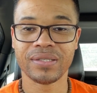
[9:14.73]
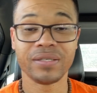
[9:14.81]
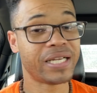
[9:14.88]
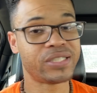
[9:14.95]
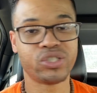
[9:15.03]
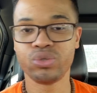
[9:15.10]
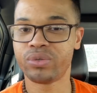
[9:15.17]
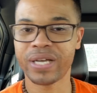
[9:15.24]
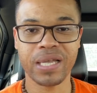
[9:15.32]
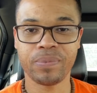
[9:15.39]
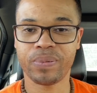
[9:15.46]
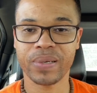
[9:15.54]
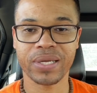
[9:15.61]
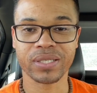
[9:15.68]
that you
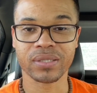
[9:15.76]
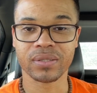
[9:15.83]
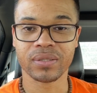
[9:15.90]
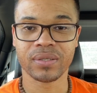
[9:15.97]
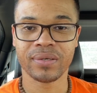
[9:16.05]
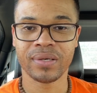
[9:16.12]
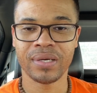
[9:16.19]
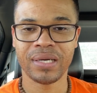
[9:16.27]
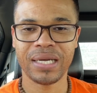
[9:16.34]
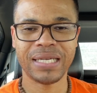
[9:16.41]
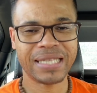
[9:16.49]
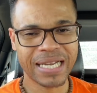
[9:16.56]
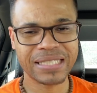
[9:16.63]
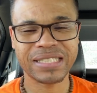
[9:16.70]
can't play.
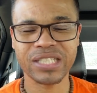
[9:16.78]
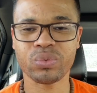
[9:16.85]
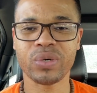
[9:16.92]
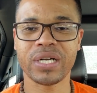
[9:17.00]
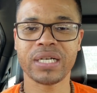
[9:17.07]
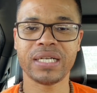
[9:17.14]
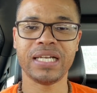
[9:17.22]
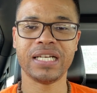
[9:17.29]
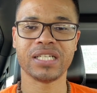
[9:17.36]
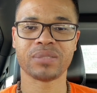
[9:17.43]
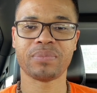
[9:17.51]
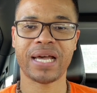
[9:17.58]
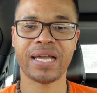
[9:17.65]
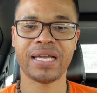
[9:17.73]
And that's just what it is,
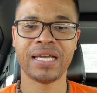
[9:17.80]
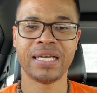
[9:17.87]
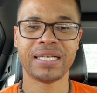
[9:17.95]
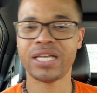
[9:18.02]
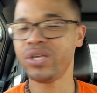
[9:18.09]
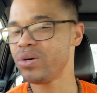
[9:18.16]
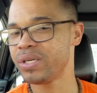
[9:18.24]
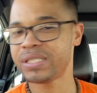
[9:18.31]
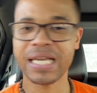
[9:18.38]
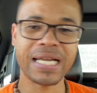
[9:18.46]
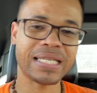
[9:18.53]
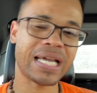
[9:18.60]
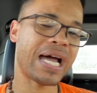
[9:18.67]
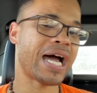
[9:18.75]
man. Now, you can
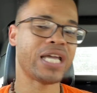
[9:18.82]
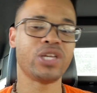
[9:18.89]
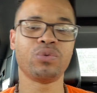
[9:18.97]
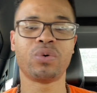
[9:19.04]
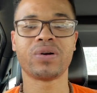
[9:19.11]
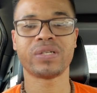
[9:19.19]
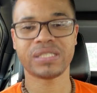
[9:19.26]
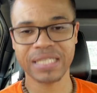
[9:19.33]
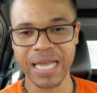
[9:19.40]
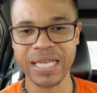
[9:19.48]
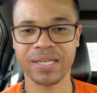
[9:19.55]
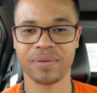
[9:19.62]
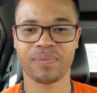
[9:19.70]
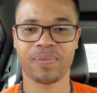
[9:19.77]
take that how you want to
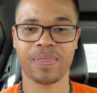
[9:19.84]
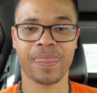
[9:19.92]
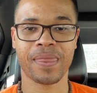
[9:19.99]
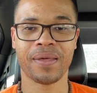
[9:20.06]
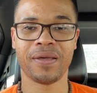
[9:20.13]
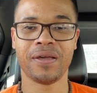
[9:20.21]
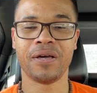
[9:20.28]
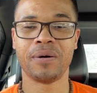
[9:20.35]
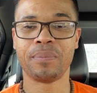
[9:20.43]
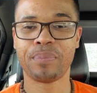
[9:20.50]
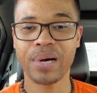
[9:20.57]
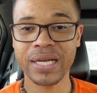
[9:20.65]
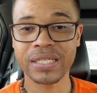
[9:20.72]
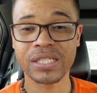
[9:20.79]
take it.
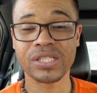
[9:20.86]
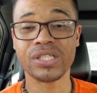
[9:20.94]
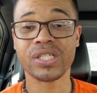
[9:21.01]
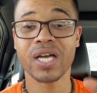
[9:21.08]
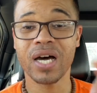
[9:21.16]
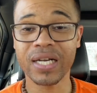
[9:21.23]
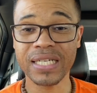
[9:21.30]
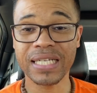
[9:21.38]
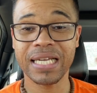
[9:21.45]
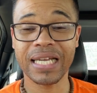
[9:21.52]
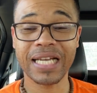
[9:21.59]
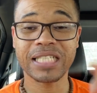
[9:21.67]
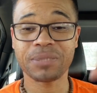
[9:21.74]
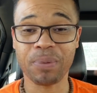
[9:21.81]
But you're going to get
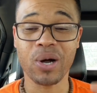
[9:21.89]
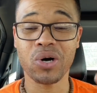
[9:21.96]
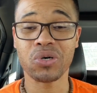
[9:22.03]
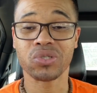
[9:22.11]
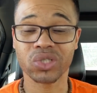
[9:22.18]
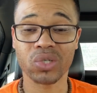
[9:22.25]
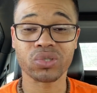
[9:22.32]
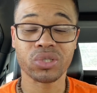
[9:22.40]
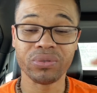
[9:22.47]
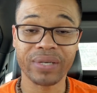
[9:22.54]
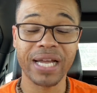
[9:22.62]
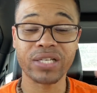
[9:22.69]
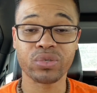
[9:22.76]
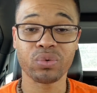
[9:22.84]
exposed on
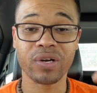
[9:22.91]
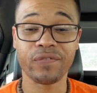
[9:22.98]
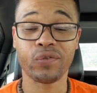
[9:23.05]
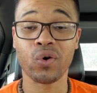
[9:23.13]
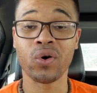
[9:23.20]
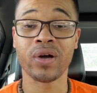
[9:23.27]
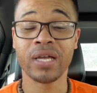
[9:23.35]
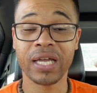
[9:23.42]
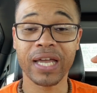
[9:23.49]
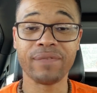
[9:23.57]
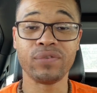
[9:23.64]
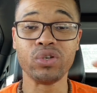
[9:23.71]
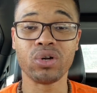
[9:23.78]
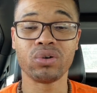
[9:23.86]
2K24
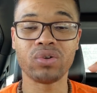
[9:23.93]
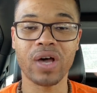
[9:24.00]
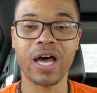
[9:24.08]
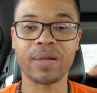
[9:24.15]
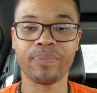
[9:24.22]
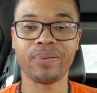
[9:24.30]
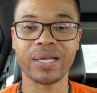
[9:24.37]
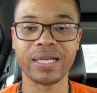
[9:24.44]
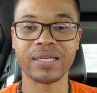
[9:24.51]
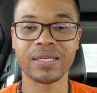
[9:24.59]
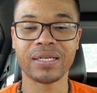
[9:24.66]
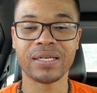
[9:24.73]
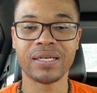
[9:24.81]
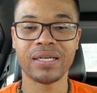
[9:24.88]
if you don't know how to play.
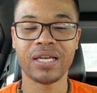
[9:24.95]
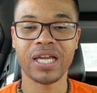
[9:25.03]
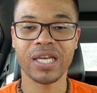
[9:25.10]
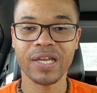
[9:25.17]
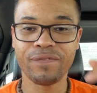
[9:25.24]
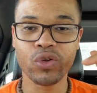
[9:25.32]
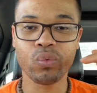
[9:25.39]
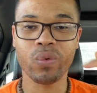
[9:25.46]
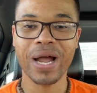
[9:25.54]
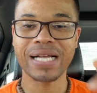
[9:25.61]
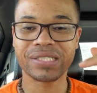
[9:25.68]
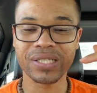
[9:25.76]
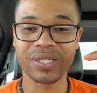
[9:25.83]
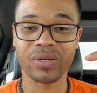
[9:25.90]
And if you're
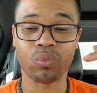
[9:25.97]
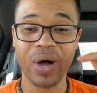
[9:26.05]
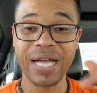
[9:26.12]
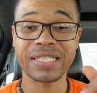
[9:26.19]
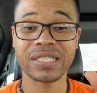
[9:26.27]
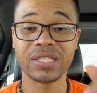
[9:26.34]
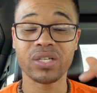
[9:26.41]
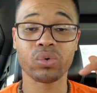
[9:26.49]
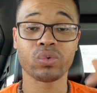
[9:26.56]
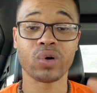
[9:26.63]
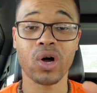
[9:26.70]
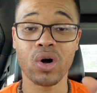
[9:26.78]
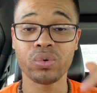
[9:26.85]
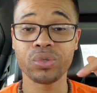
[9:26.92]
watching the
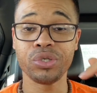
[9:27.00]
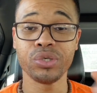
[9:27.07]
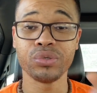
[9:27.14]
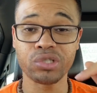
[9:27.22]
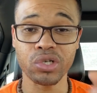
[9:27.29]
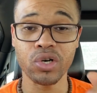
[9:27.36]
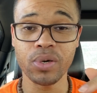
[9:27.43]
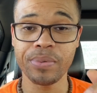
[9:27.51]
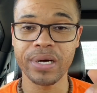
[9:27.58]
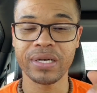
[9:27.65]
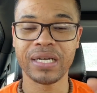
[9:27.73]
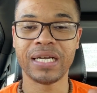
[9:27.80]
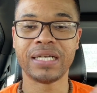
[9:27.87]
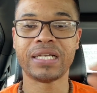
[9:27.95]
wrong YouTuber,
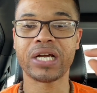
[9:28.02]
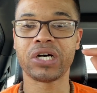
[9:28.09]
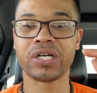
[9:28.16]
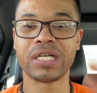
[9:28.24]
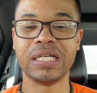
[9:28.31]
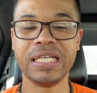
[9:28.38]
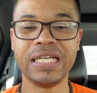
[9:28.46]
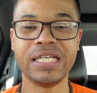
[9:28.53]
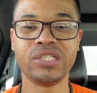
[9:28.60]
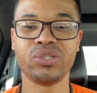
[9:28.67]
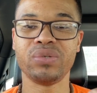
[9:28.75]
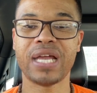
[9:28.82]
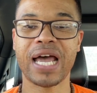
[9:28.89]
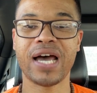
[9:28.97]
they're going to lead
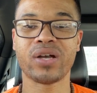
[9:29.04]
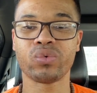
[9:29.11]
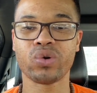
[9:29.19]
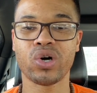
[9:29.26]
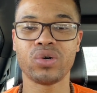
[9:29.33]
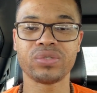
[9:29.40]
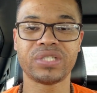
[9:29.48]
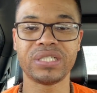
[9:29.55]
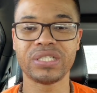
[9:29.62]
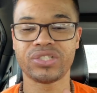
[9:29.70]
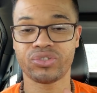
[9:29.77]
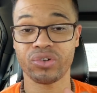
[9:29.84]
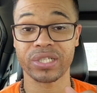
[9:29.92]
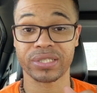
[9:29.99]
you down the road to
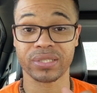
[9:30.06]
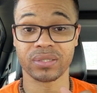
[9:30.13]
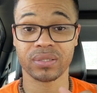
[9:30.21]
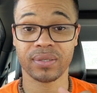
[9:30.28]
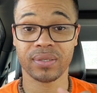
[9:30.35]
destruction.